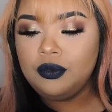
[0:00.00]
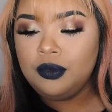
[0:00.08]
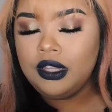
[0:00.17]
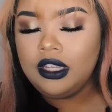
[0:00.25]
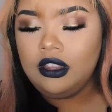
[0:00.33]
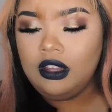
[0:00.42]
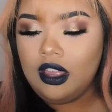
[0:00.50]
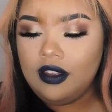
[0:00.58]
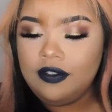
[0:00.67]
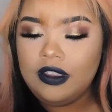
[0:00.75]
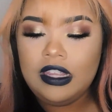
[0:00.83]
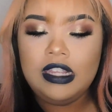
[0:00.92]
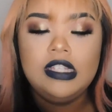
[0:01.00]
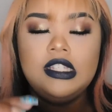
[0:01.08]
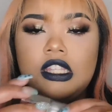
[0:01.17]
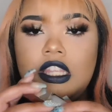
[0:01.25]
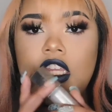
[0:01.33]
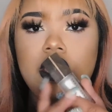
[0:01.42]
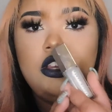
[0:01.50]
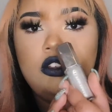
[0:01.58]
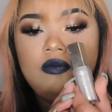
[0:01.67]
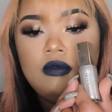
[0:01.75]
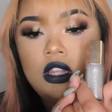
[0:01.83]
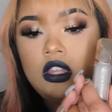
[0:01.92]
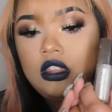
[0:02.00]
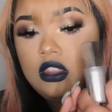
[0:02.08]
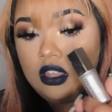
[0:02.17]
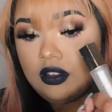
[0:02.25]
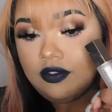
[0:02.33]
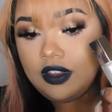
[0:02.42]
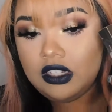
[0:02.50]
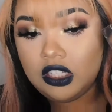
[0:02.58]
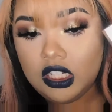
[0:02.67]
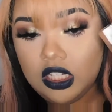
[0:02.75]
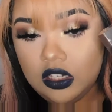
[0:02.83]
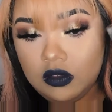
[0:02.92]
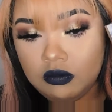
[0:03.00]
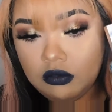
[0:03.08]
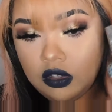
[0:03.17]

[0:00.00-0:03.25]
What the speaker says: really love is the Fenty